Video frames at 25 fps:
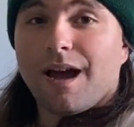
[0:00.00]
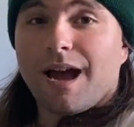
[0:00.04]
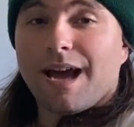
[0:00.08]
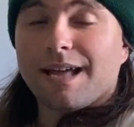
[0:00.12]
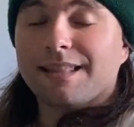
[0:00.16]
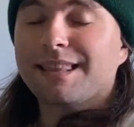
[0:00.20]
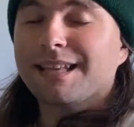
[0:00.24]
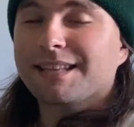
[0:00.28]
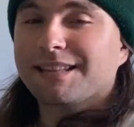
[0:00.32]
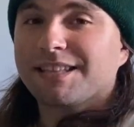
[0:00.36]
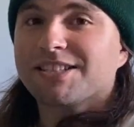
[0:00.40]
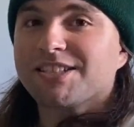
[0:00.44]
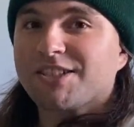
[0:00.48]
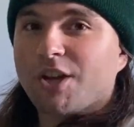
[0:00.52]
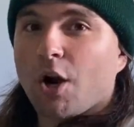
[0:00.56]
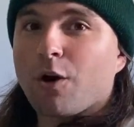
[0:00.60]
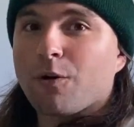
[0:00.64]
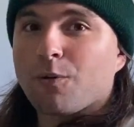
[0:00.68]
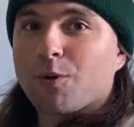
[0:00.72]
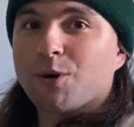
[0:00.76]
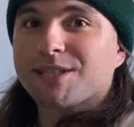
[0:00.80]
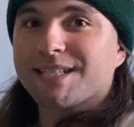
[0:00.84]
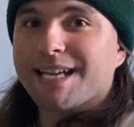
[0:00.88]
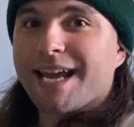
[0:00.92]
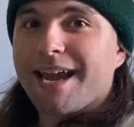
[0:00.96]
I think the
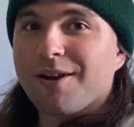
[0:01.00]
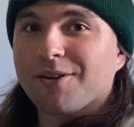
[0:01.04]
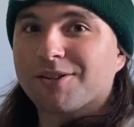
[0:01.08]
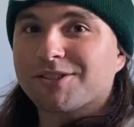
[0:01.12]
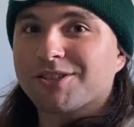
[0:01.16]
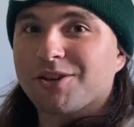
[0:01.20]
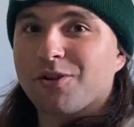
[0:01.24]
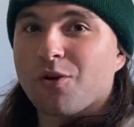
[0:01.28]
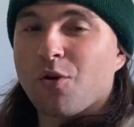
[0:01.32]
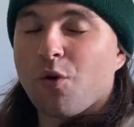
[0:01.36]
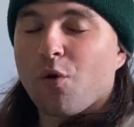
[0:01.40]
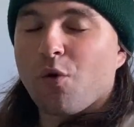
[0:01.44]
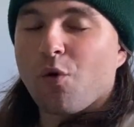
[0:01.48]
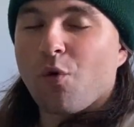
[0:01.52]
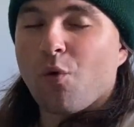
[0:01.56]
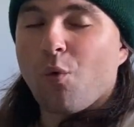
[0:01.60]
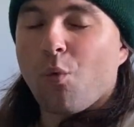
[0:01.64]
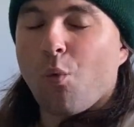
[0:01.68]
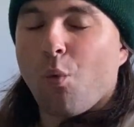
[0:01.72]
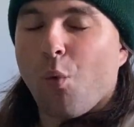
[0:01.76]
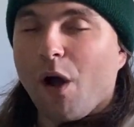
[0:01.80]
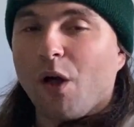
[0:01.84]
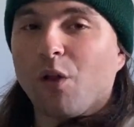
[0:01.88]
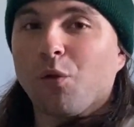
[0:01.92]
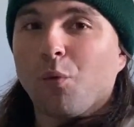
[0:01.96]
Star Wars character
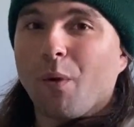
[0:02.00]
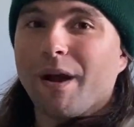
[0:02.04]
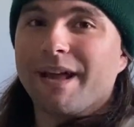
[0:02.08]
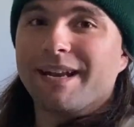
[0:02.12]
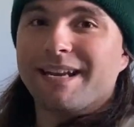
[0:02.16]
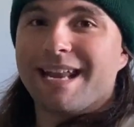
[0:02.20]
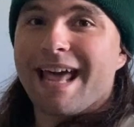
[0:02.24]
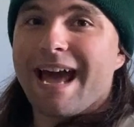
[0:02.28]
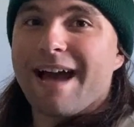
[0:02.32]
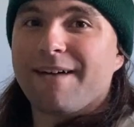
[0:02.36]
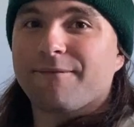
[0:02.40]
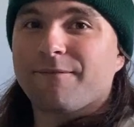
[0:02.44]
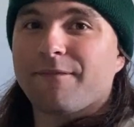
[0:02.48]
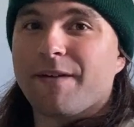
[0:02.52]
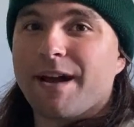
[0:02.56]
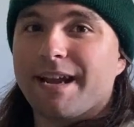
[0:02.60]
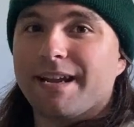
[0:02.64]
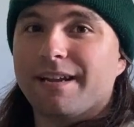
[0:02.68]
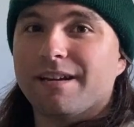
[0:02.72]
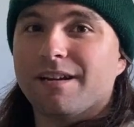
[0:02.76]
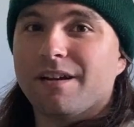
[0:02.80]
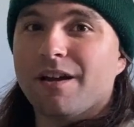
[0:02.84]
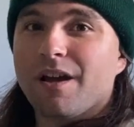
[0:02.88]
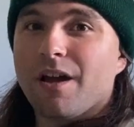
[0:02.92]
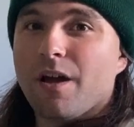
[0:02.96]
will win that
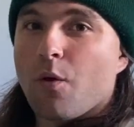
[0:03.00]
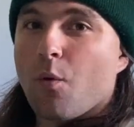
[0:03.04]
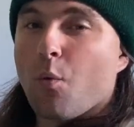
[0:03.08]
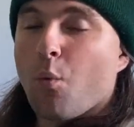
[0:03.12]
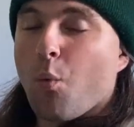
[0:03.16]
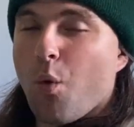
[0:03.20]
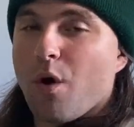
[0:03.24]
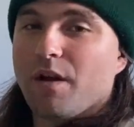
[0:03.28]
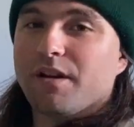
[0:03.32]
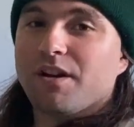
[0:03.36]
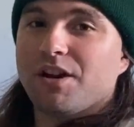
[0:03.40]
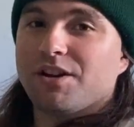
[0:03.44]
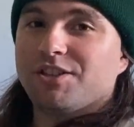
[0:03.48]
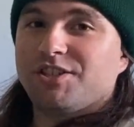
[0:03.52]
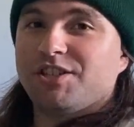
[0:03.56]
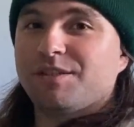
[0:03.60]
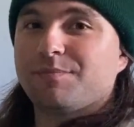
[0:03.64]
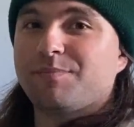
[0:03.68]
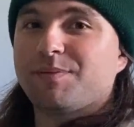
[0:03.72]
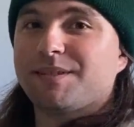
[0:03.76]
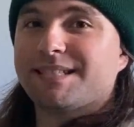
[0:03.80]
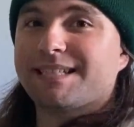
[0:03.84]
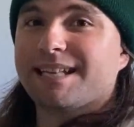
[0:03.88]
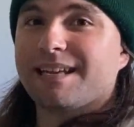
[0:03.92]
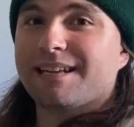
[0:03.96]
fight
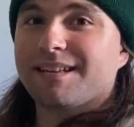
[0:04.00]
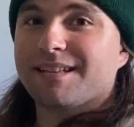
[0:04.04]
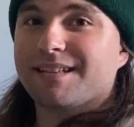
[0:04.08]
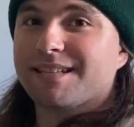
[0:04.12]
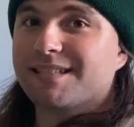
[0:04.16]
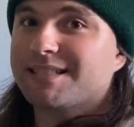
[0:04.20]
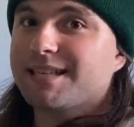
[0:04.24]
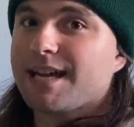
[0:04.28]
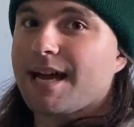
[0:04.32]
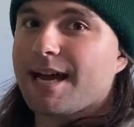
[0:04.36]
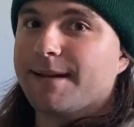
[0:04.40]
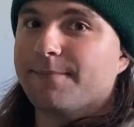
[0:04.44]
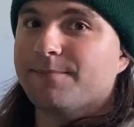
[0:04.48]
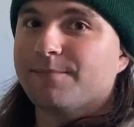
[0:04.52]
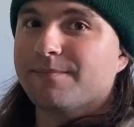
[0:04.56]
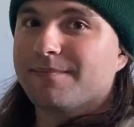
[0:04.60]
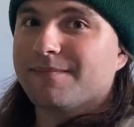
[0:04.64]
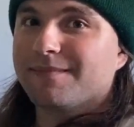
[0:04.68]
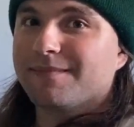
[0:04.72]
100% of the time.